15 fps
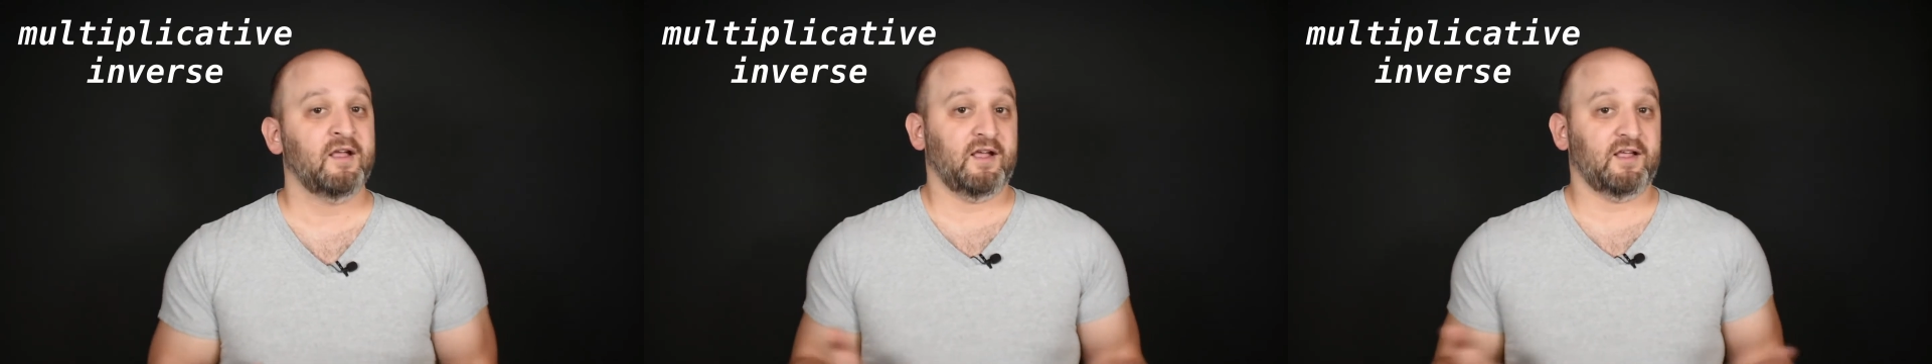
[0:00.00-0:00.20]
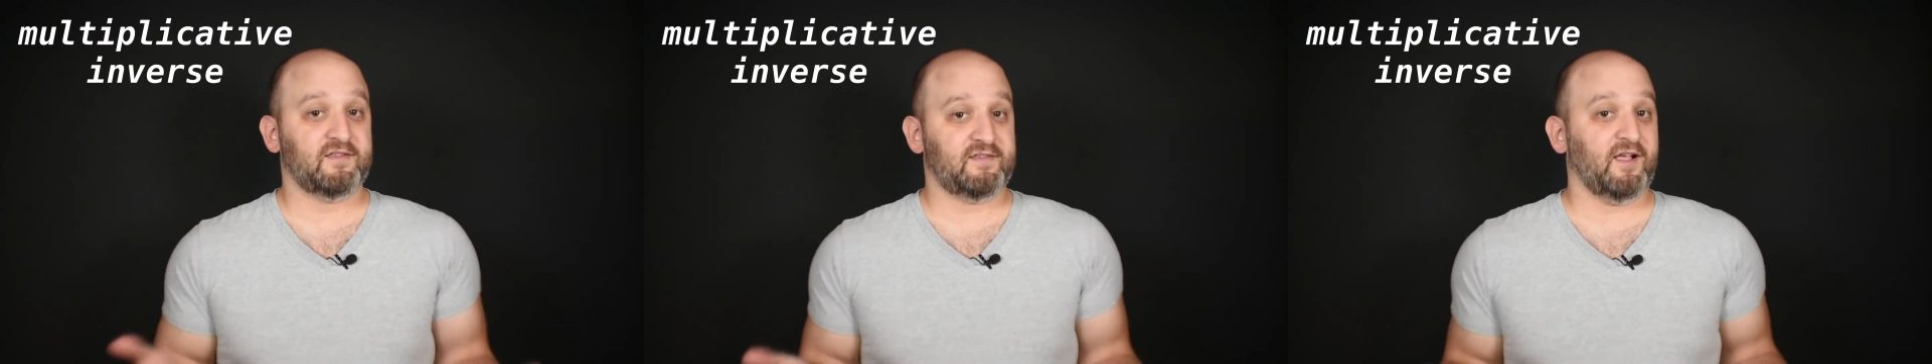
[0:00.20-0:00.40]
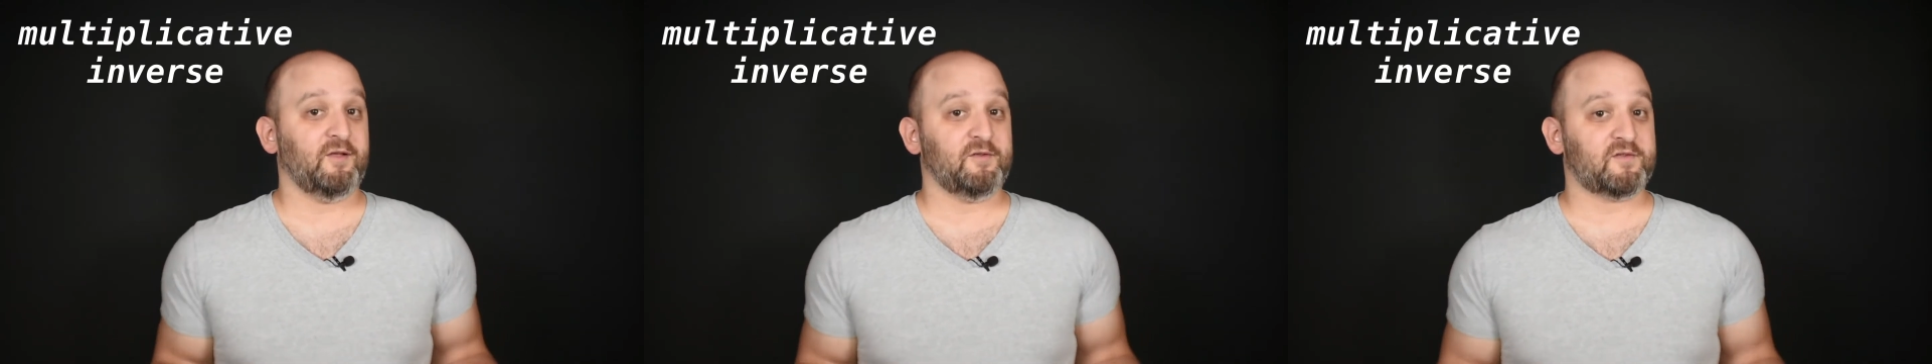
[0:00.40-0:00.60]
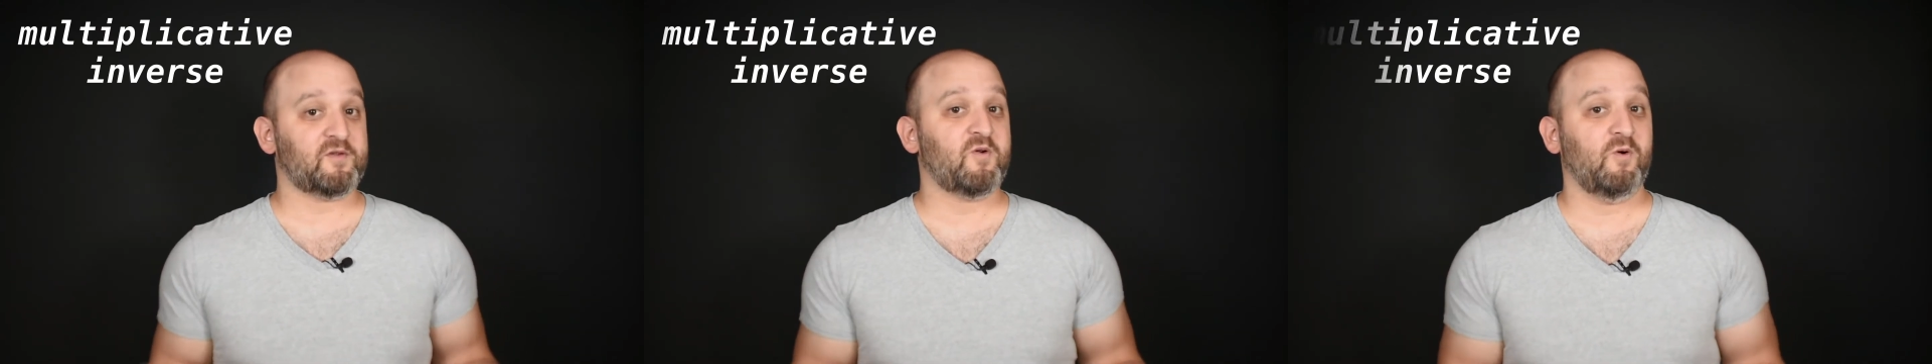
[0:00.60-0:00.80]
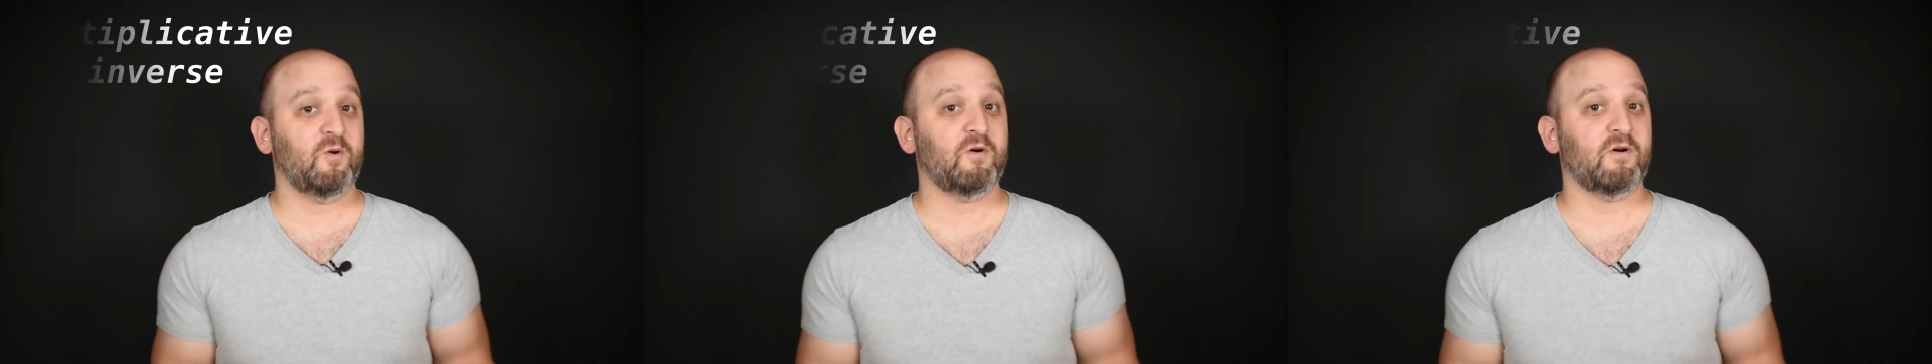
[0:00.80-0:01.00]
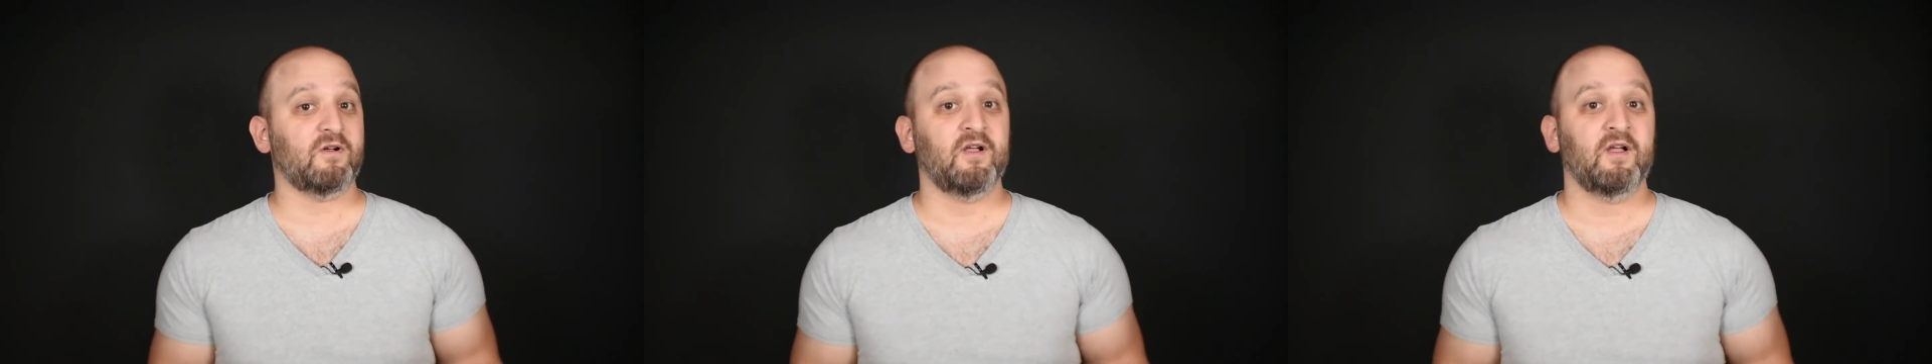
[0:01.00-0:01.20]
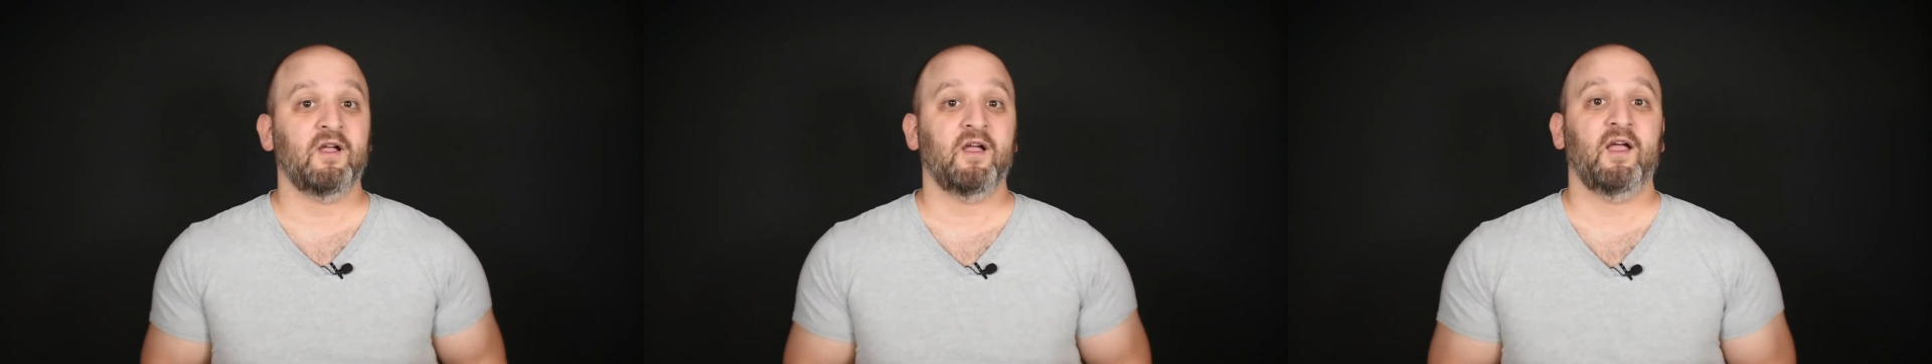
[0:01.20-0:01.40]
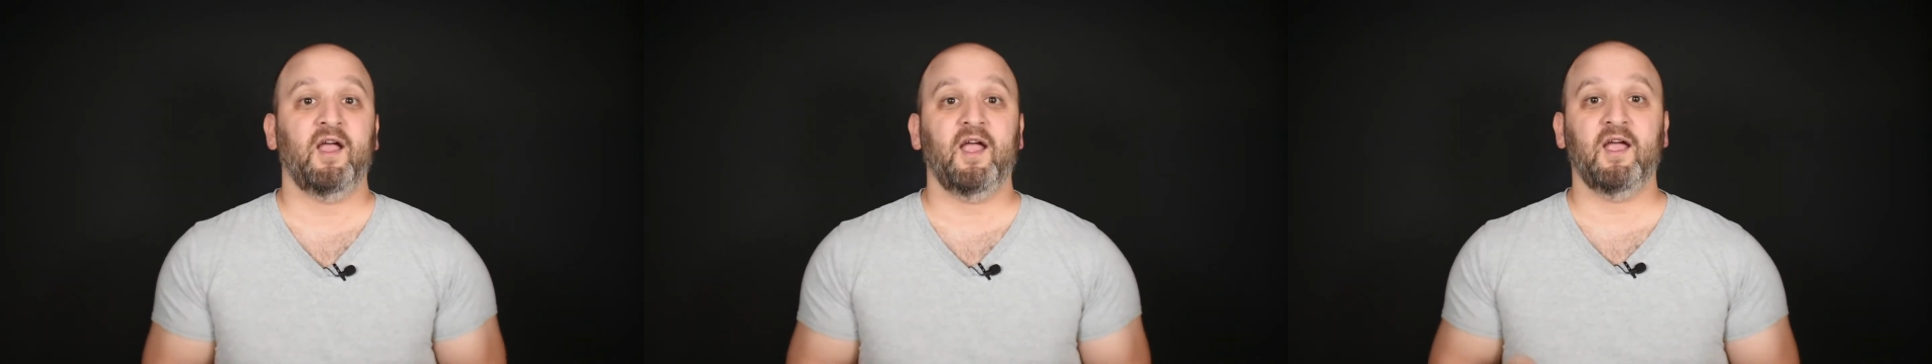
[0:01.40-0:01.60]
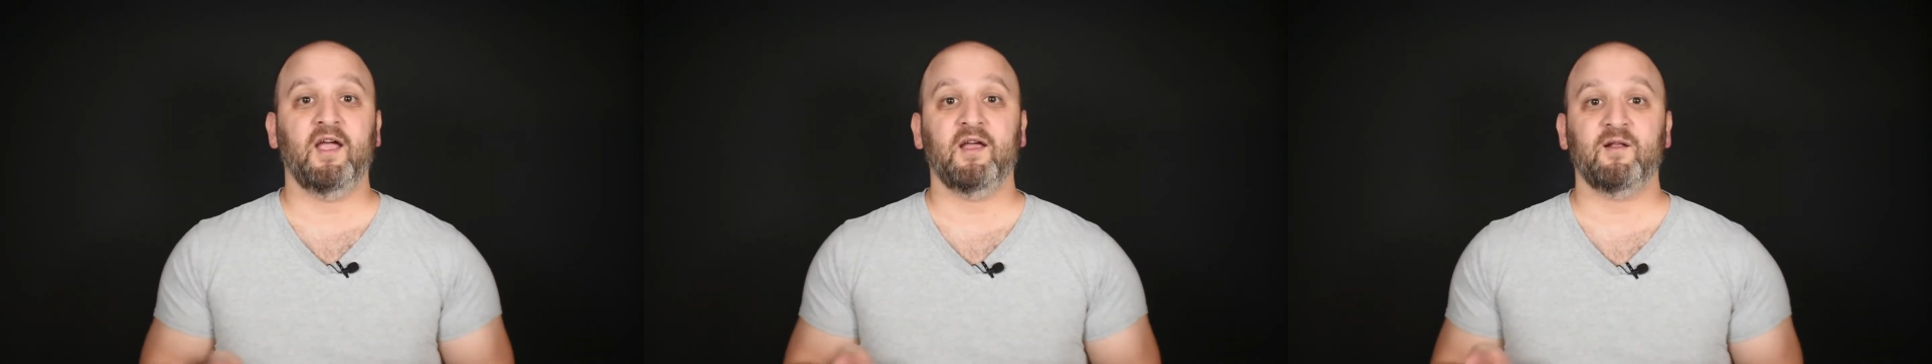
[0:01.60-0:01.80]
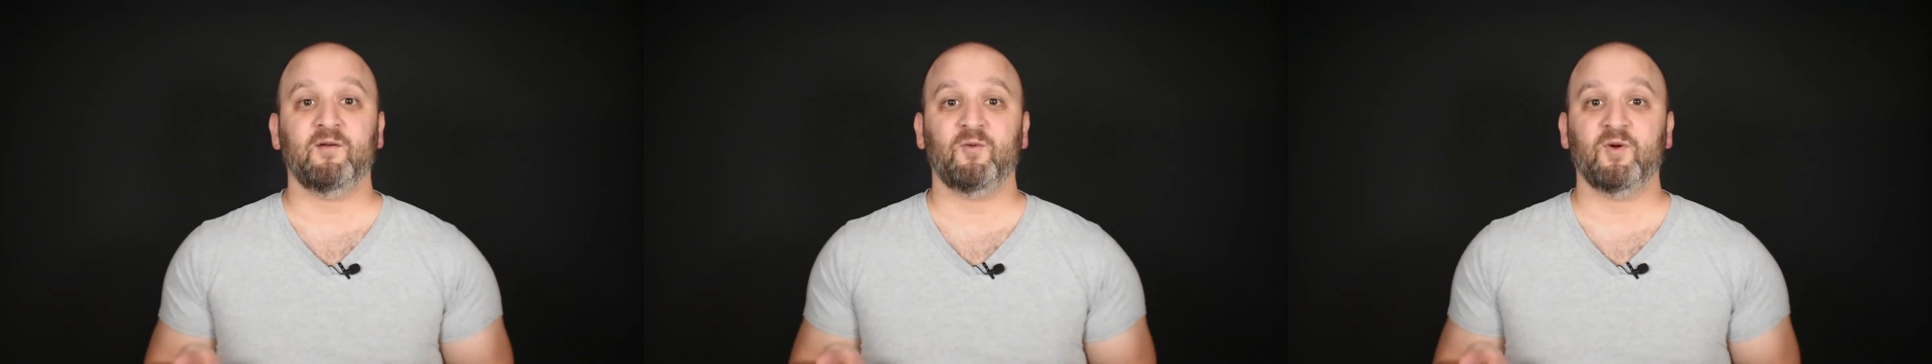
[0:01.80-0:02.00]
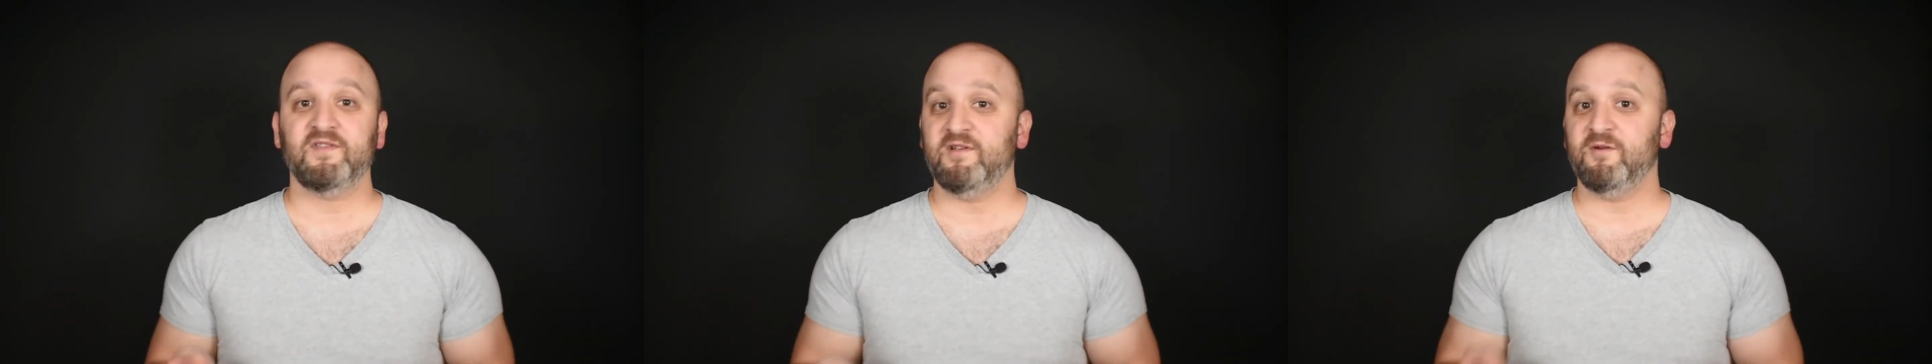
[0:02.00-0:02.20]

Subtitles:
It sounds cool, and once